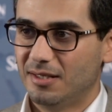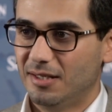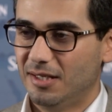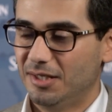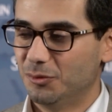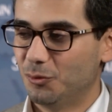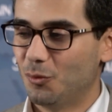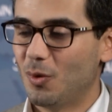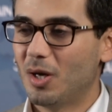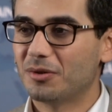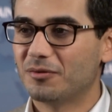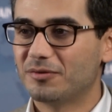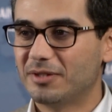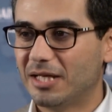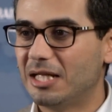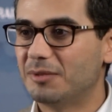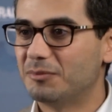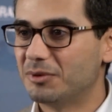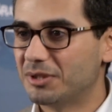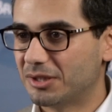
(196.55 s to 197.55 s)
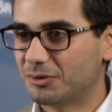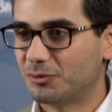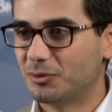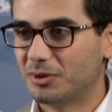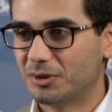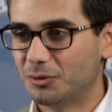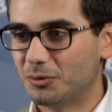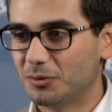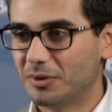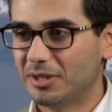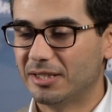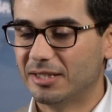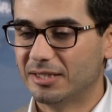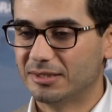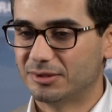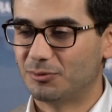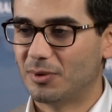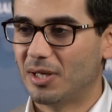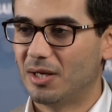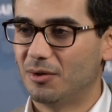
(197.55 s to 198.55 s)
And one of the elements that we're doing
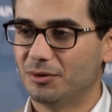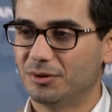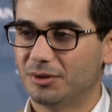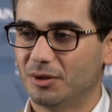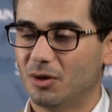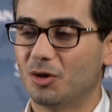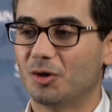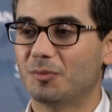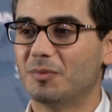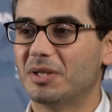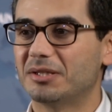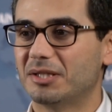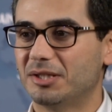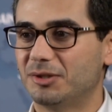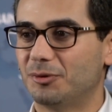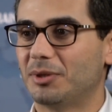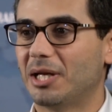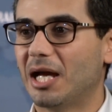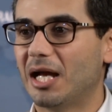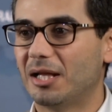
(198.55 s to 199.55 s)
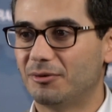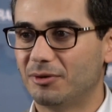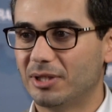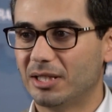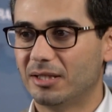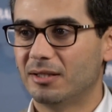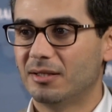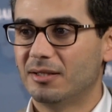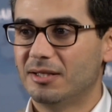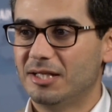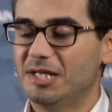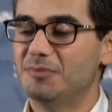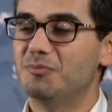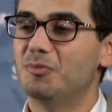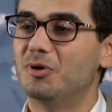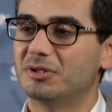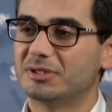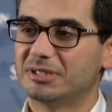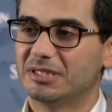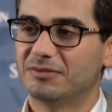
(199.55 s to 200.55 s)
is around augmented reality,
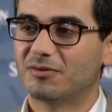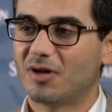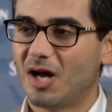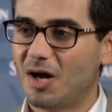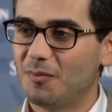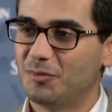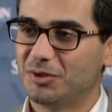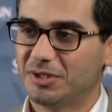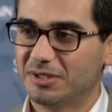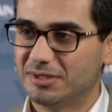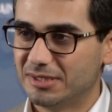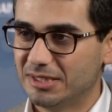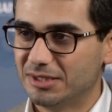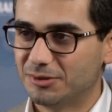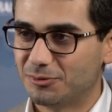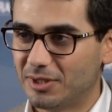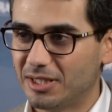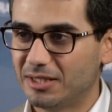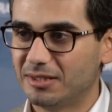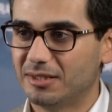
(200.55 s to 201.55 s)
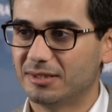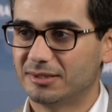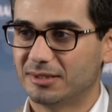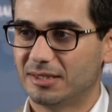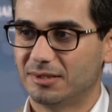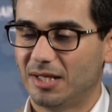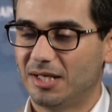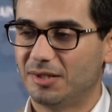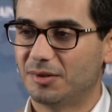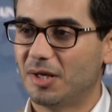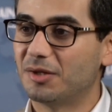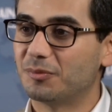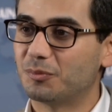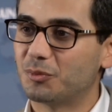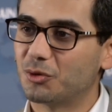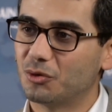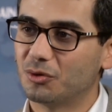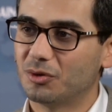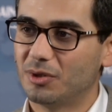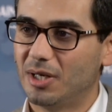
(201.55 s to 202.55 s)
immersive competency trainings and, and, and
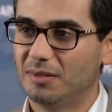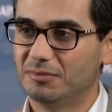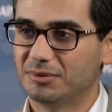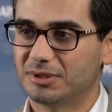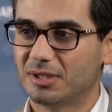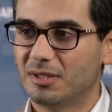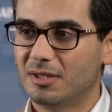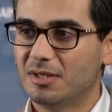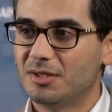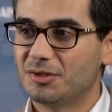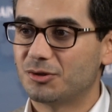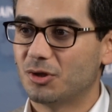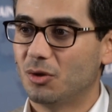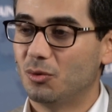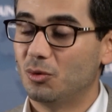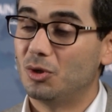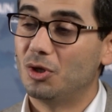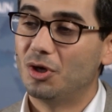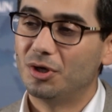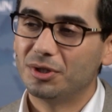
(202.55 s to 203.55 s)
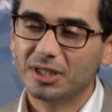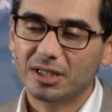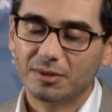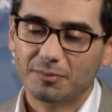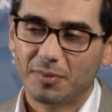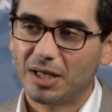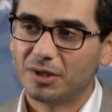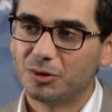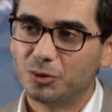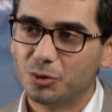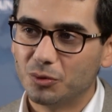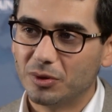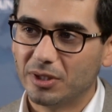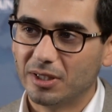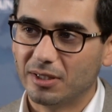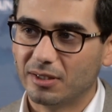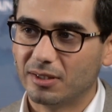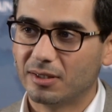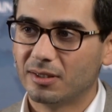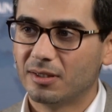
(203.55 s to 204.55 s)
programs. So learning by
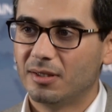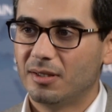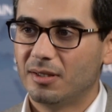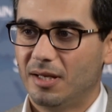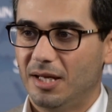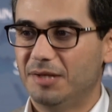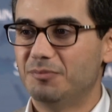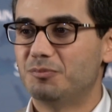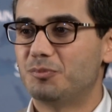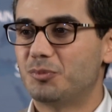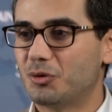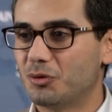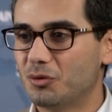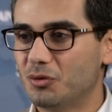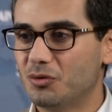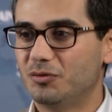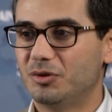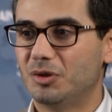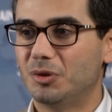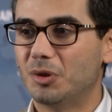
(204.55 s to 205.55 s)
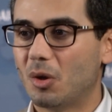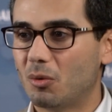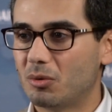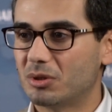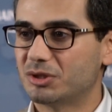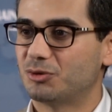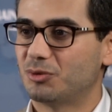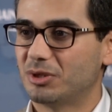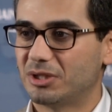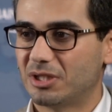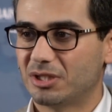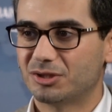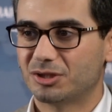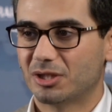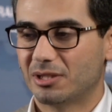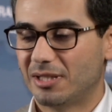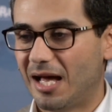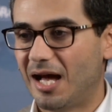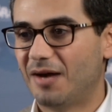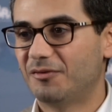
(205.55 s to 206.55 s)
doing, improve the knowledge
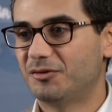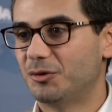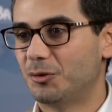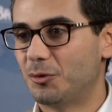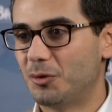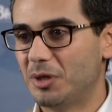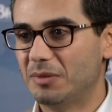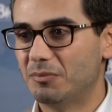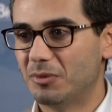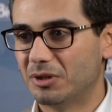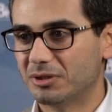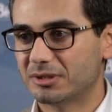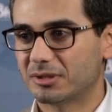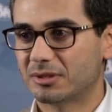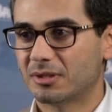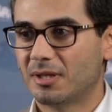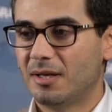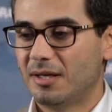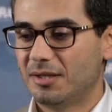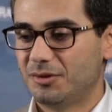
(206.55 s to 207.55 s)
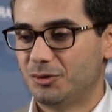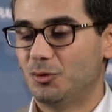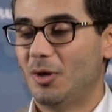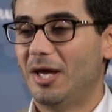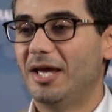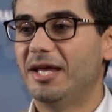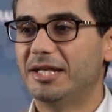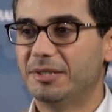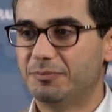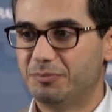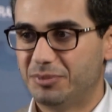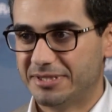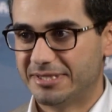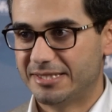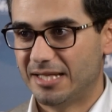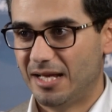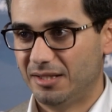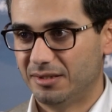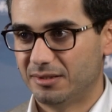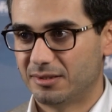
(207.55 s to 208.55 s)
retention after three months to eighty
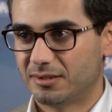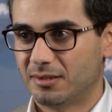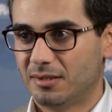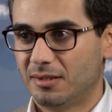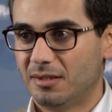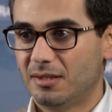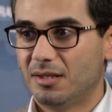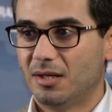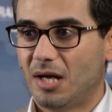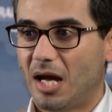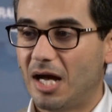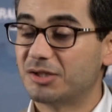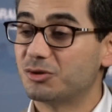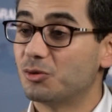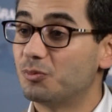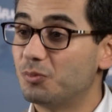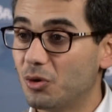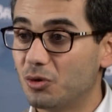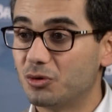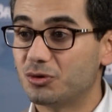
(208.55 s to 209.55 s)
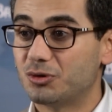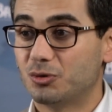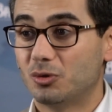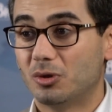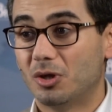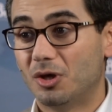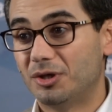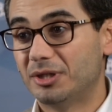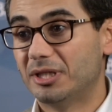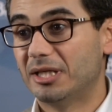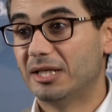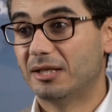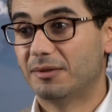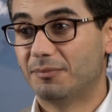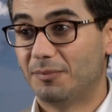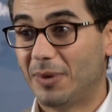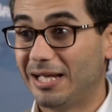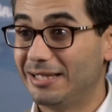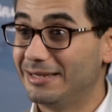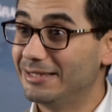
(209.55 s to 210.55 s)
percent, as opposed to learning
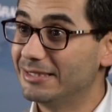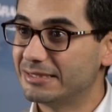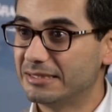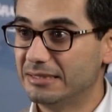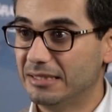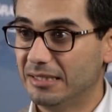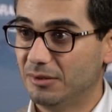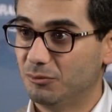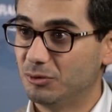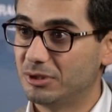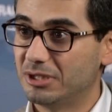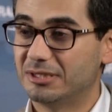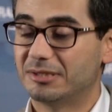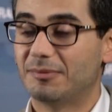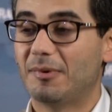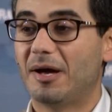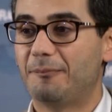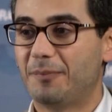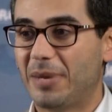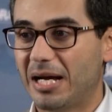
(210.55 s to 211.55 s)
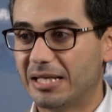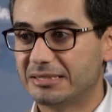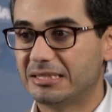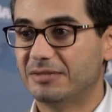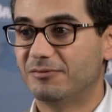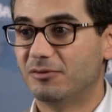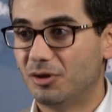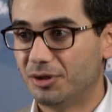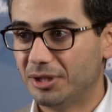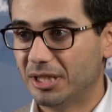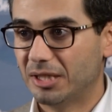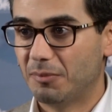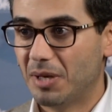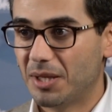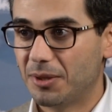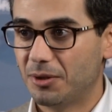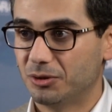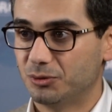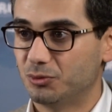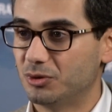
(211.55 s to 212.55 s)
by listening, which is a passive learning
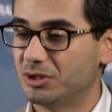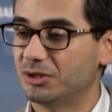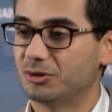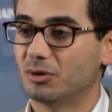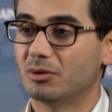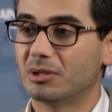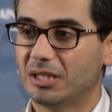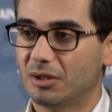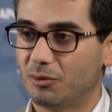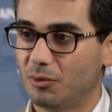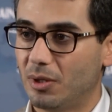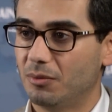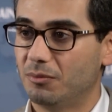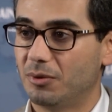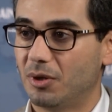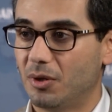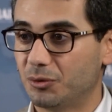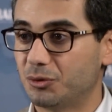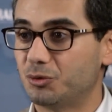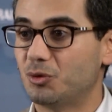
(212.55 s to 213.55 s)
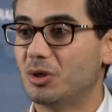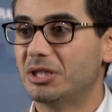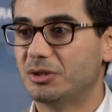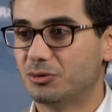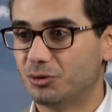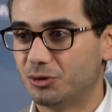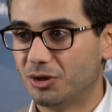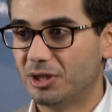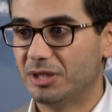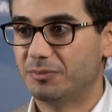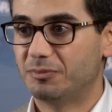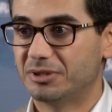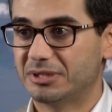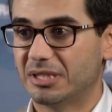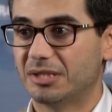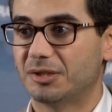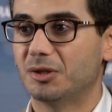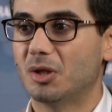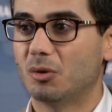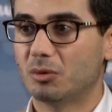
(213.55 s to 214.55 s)
method, which is only around, around twenty to thirty
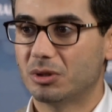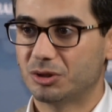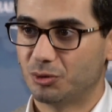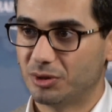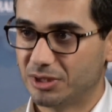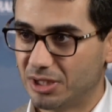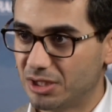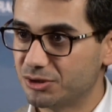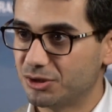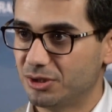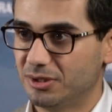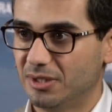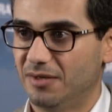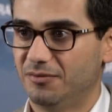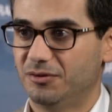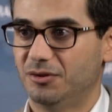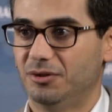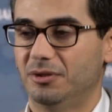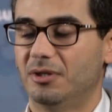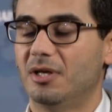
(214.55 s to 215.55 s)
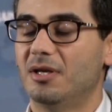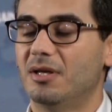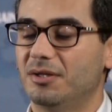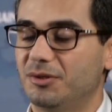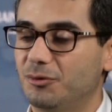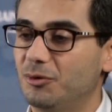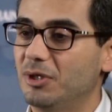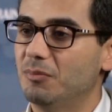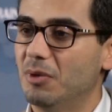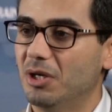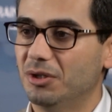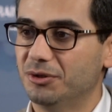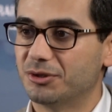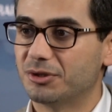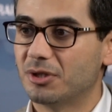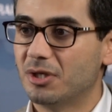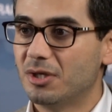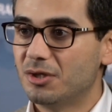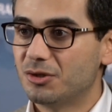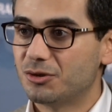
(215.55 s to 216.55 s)
percent knowledge retention after three
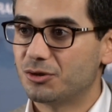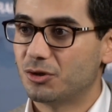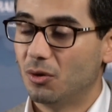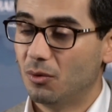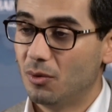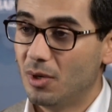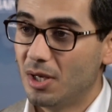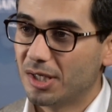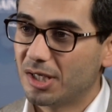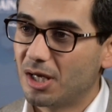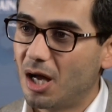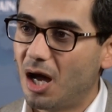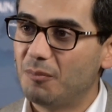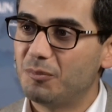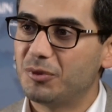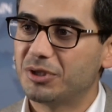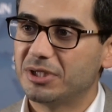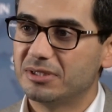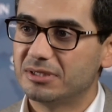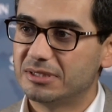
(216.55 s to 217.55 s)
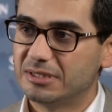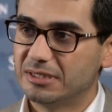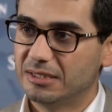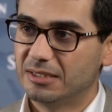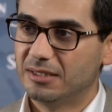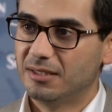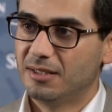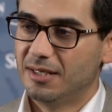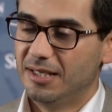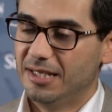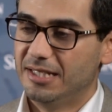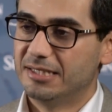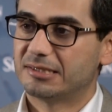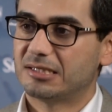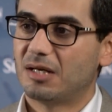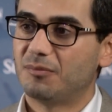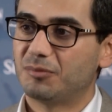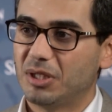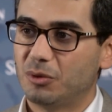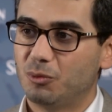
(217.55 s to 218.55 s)
months. So competency is
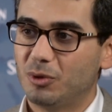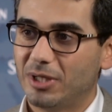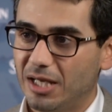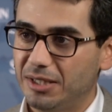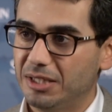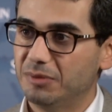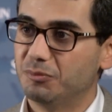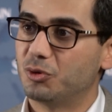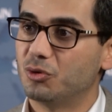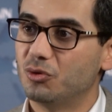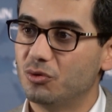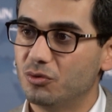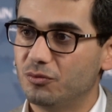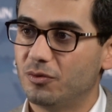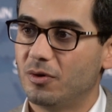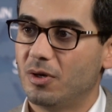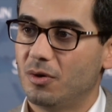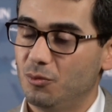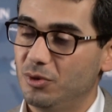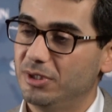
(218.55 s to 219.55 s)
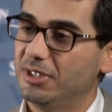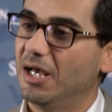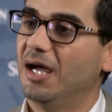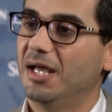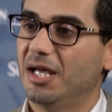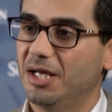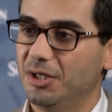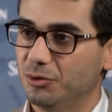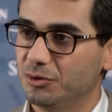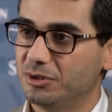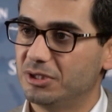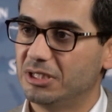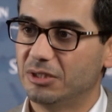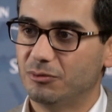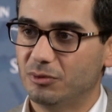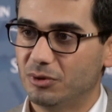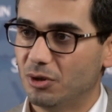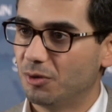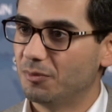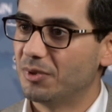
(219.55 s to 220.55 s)
something we can improve with I I O T,
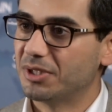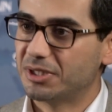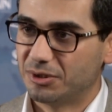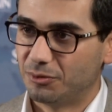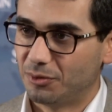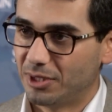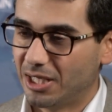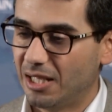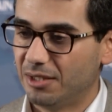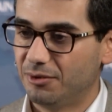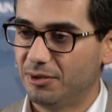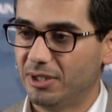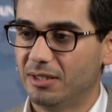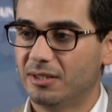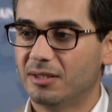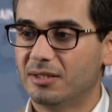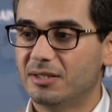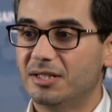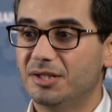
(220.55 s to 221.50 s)
with augmented reality.